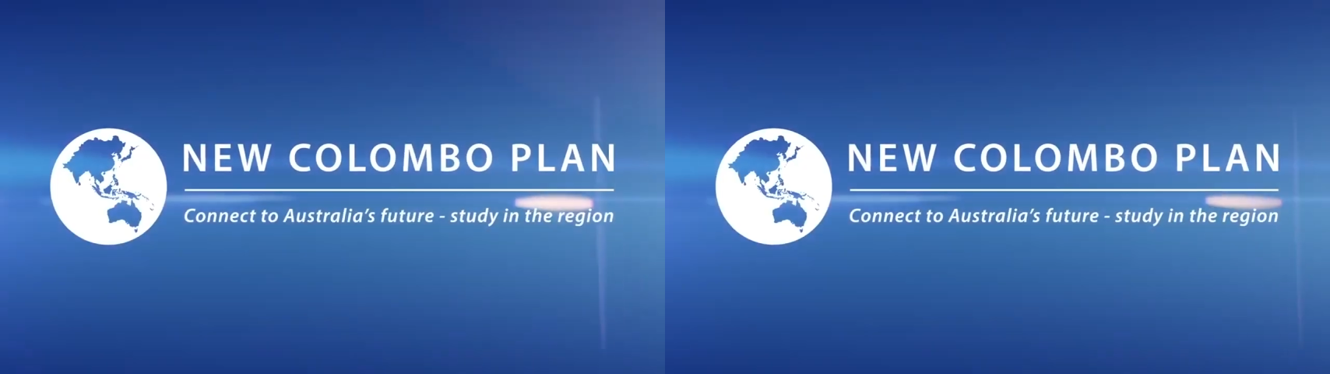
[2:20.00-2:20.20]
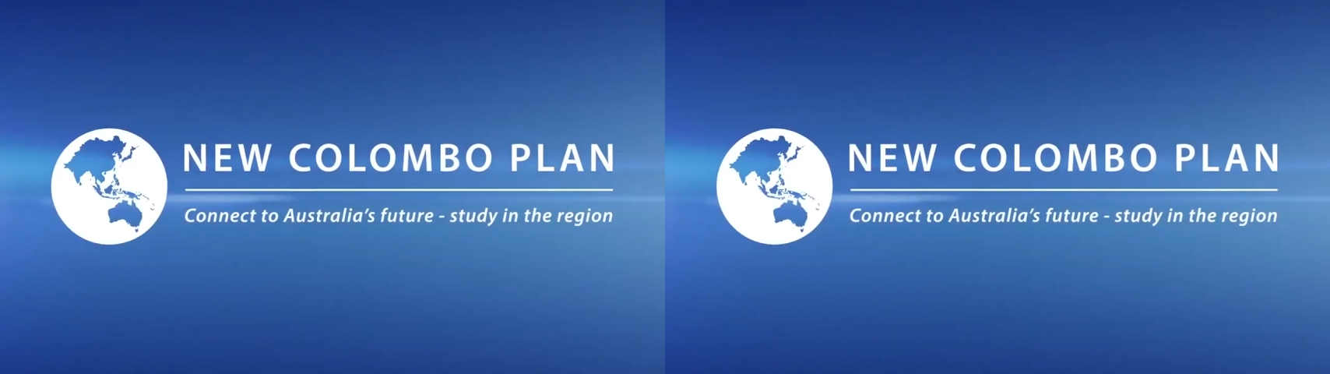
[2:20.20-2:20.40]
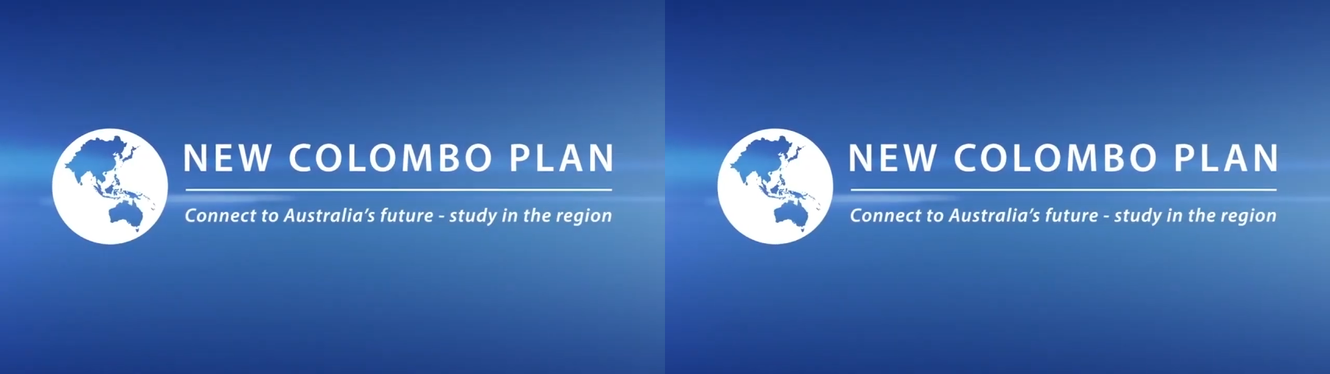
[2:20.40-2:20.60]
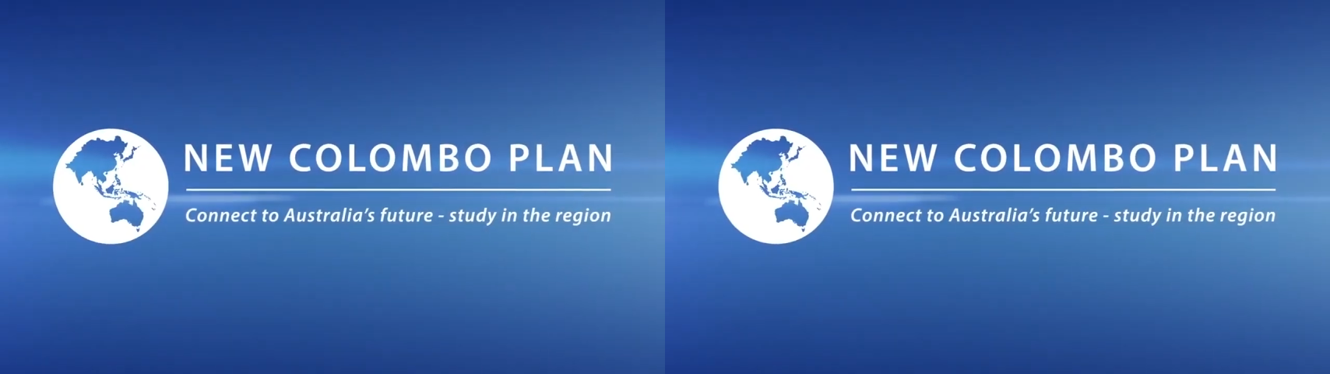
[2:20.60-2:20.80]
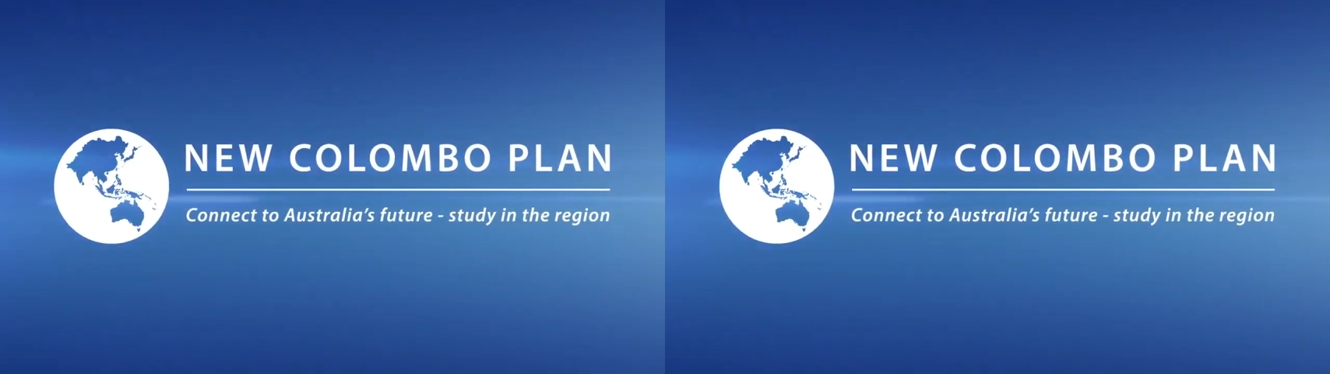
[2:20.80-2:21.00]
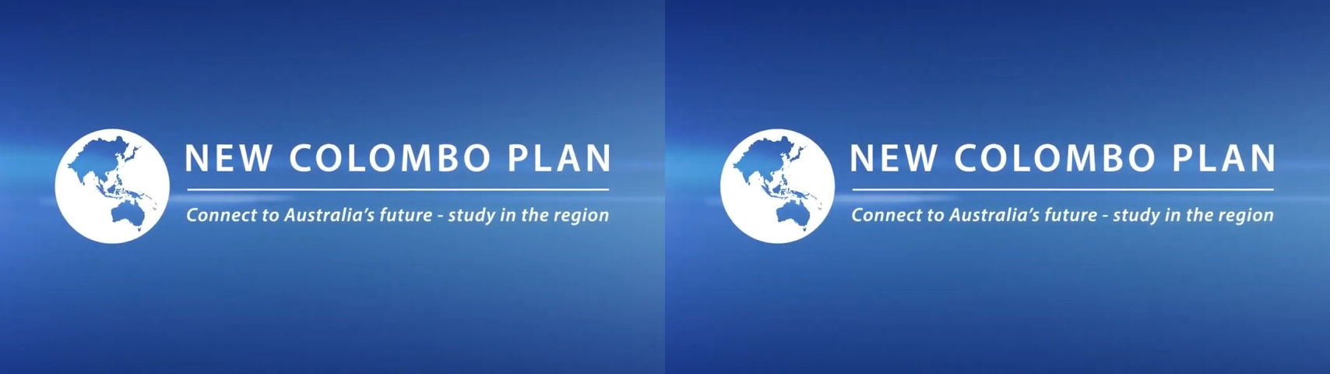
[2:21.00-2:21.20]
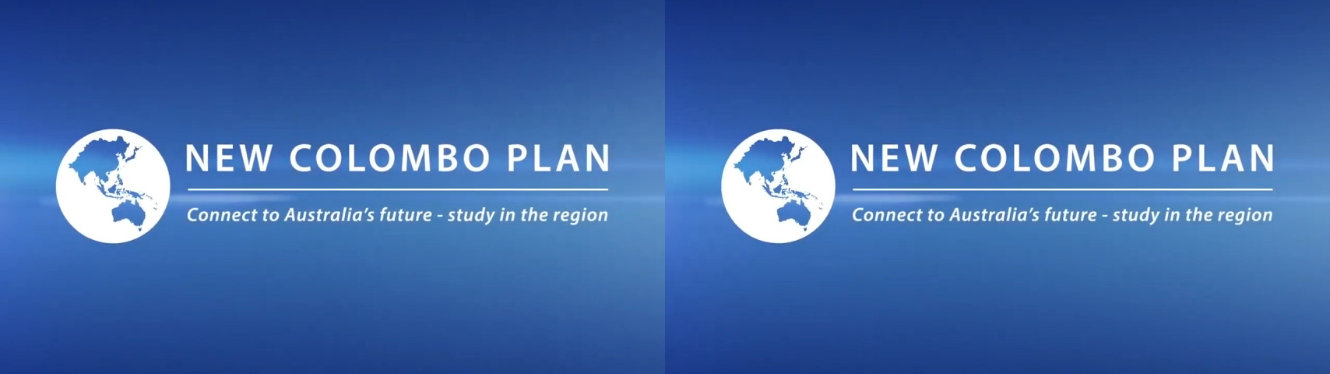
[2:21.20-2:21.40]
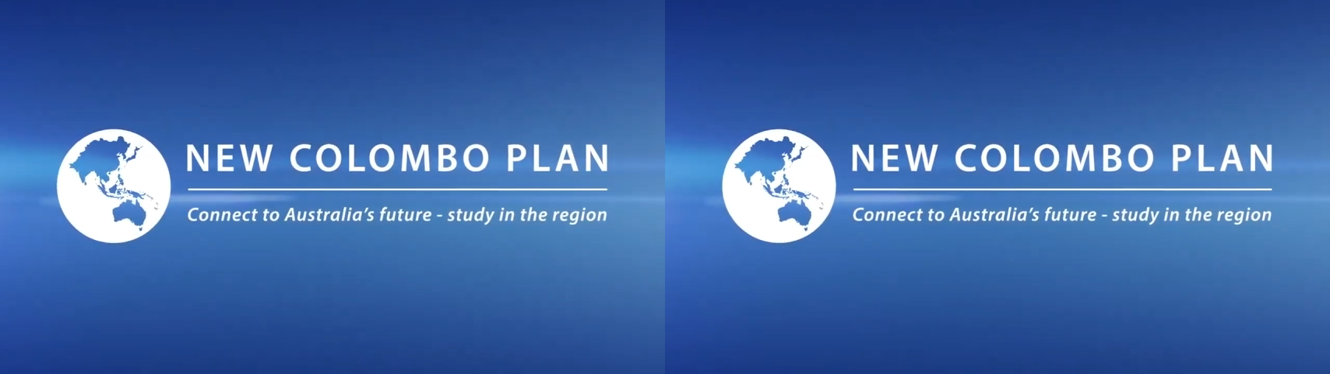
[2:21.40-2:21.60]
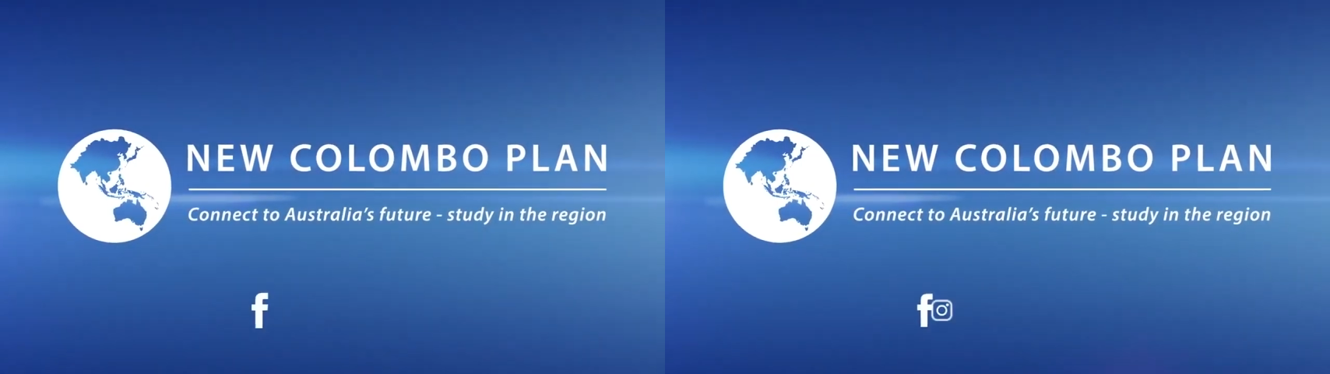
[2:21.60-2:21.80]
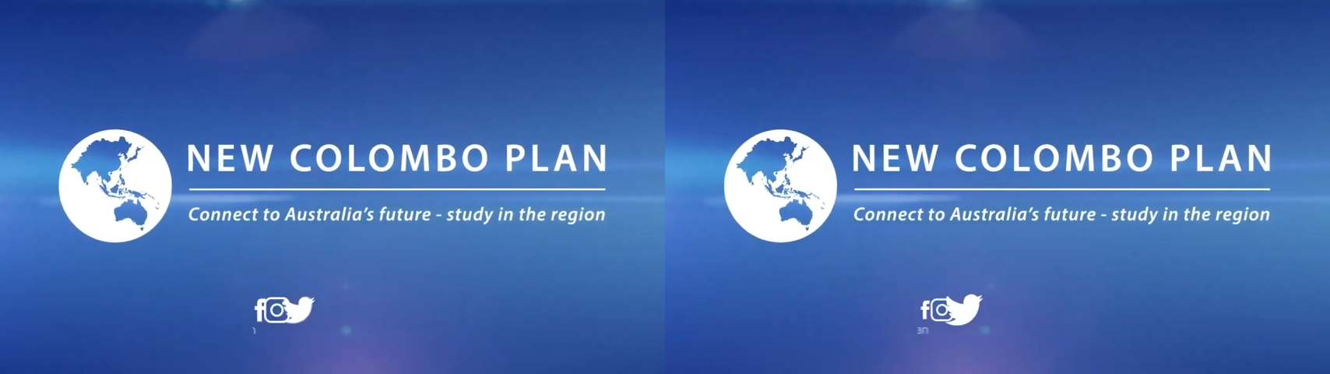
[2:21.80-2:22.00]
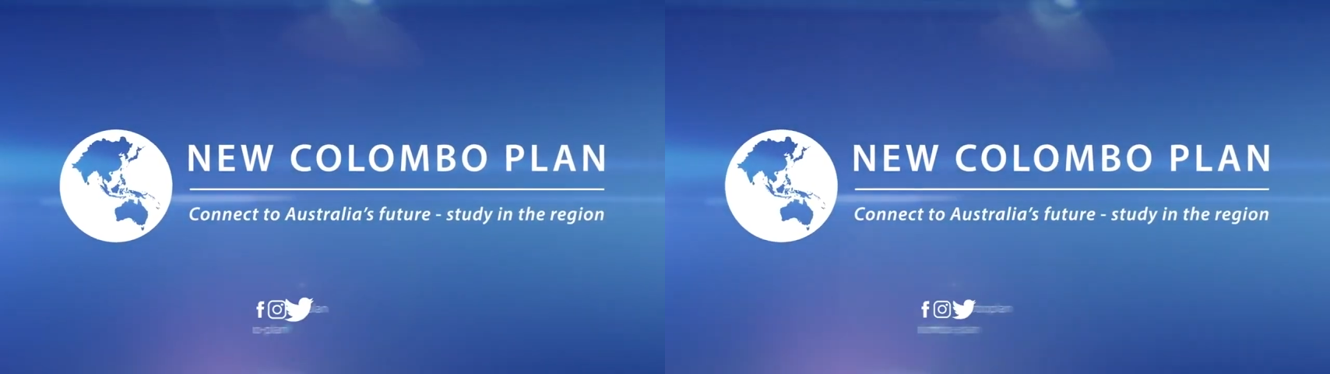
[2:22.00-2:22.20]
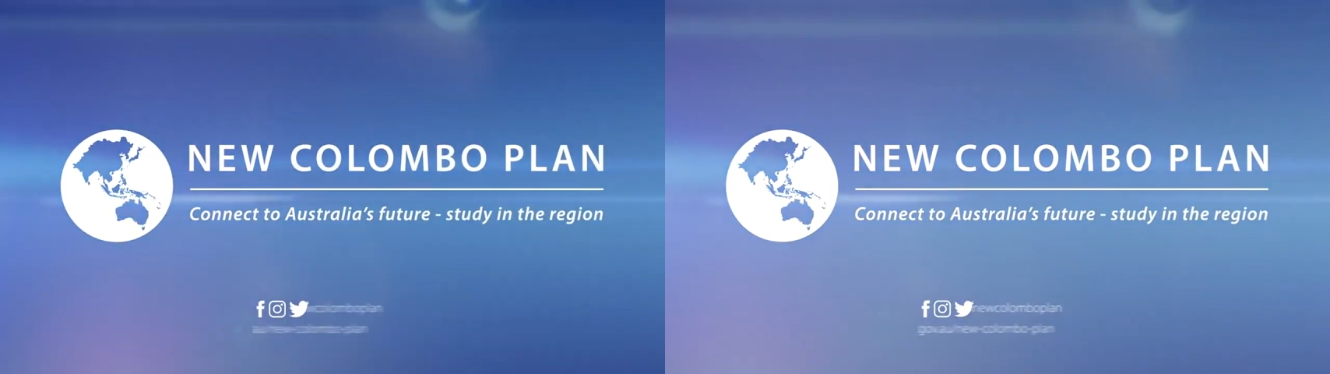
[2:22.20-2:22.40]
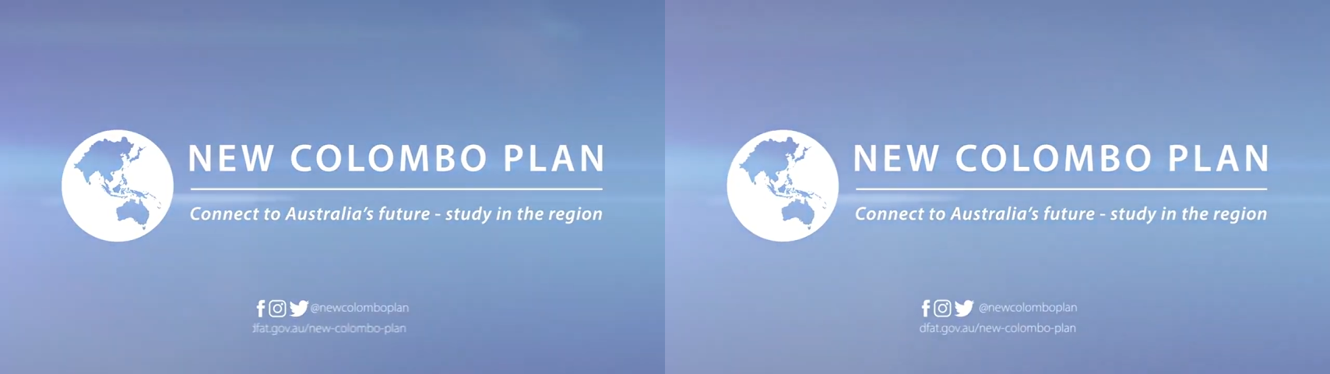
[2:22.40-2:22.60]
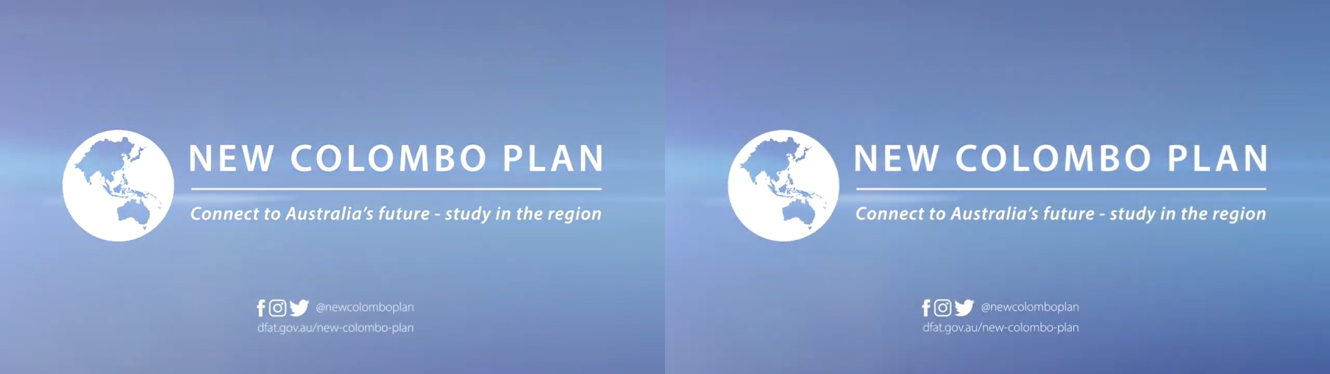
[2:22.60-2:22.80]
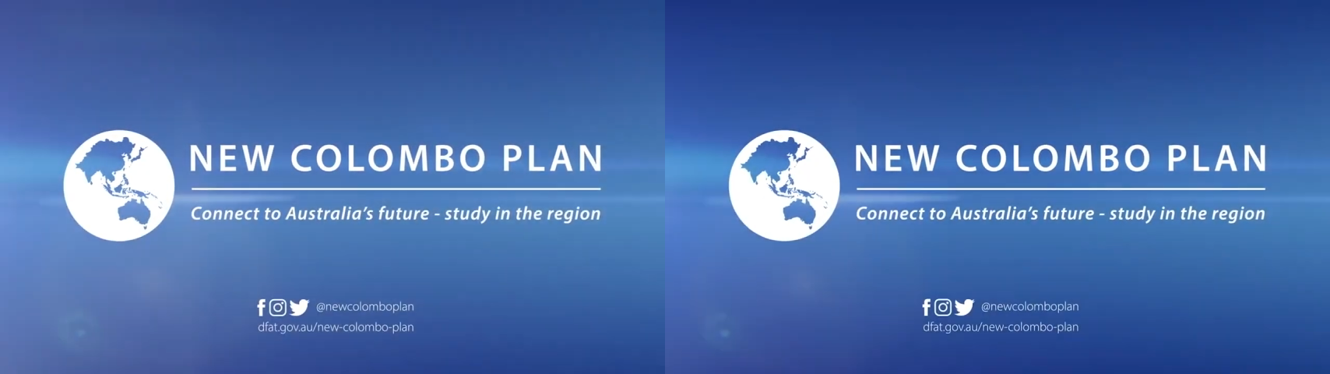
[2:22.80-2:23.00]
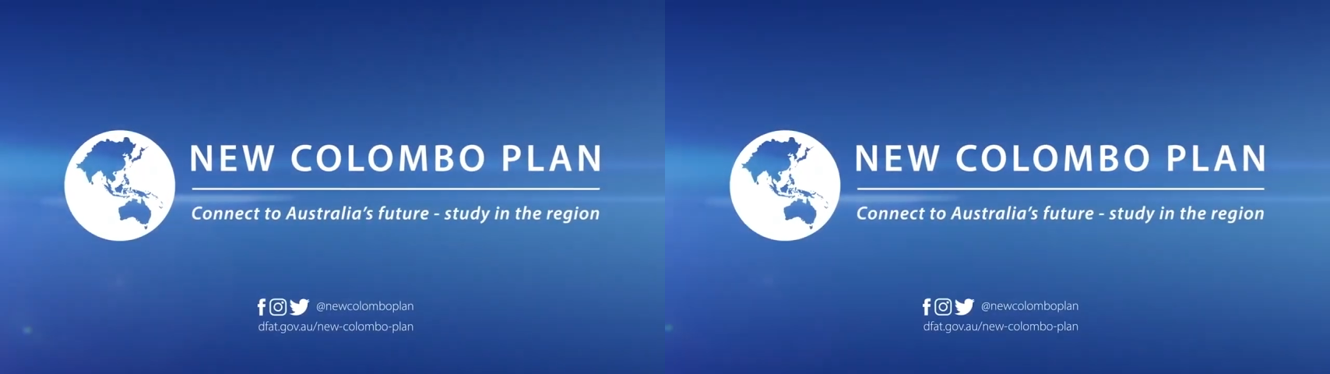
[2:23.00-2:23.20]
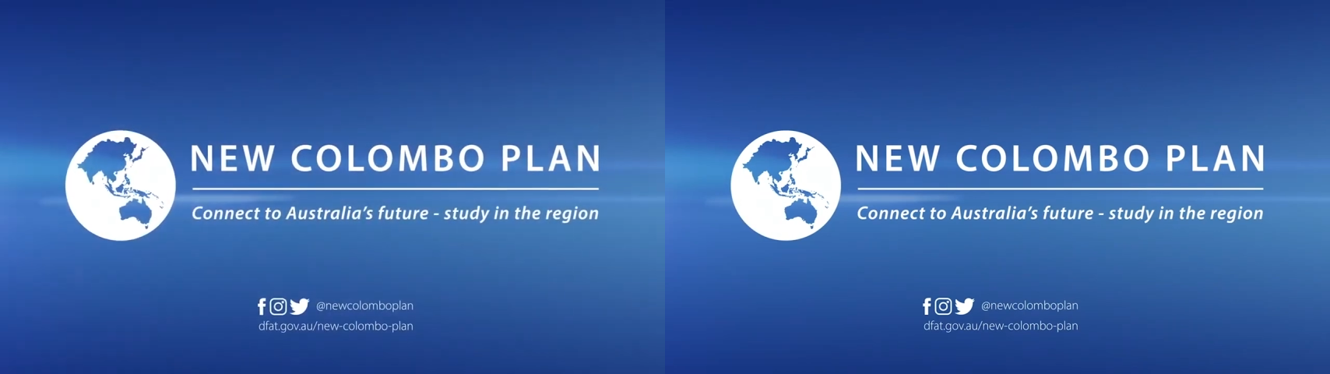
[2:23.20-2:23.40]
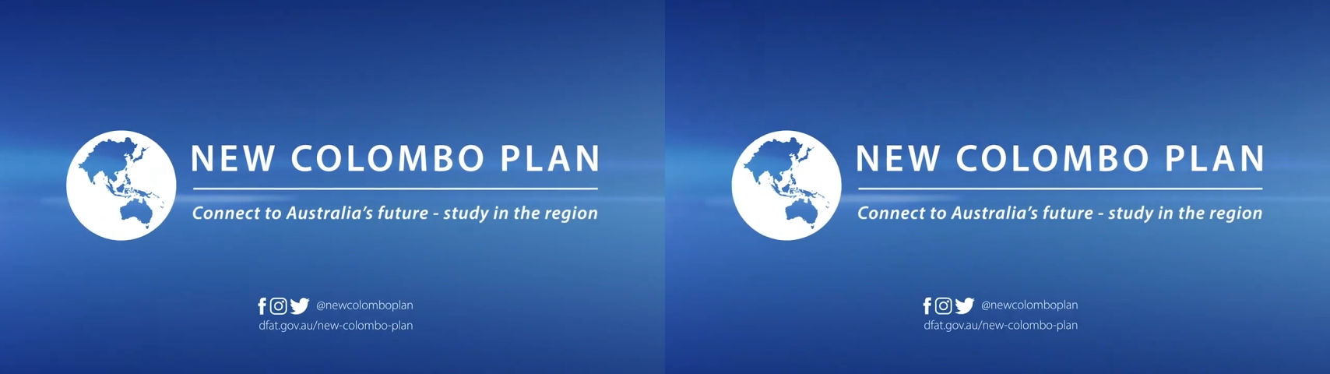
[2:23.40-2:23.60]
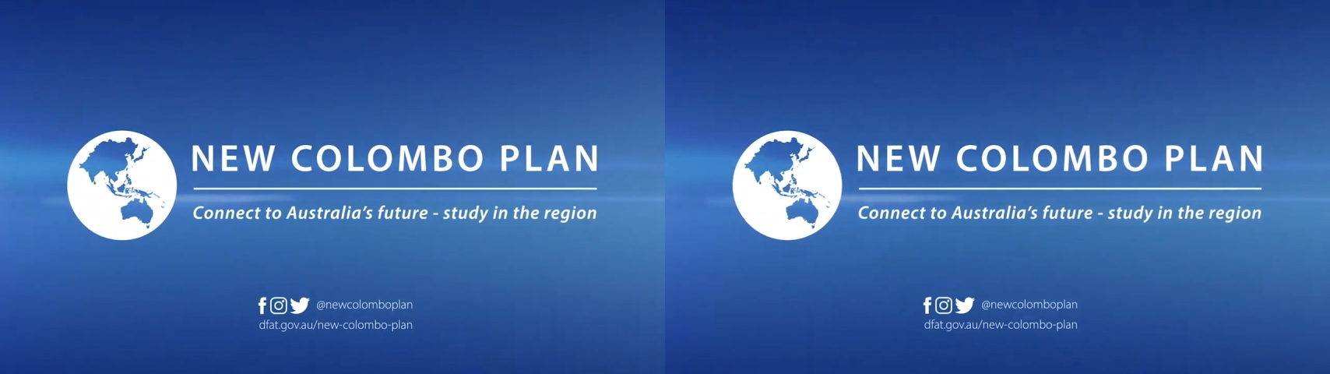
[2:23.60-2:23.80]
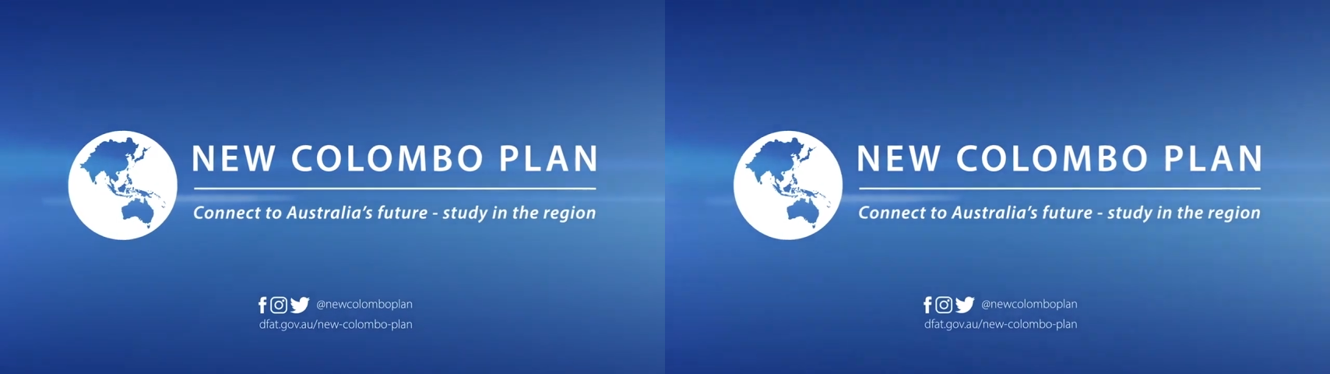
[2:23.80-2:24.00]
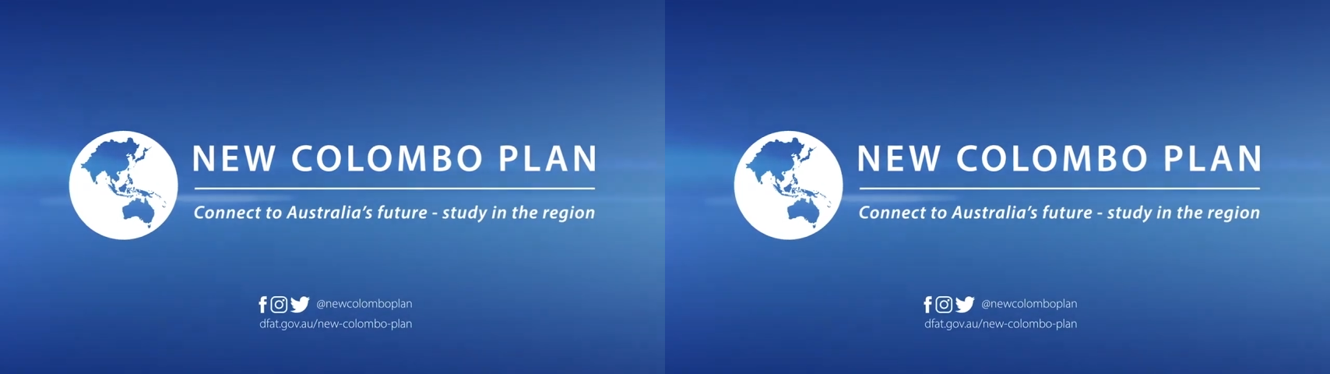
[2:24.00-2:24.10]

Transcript: Nobody's mouth can be seen.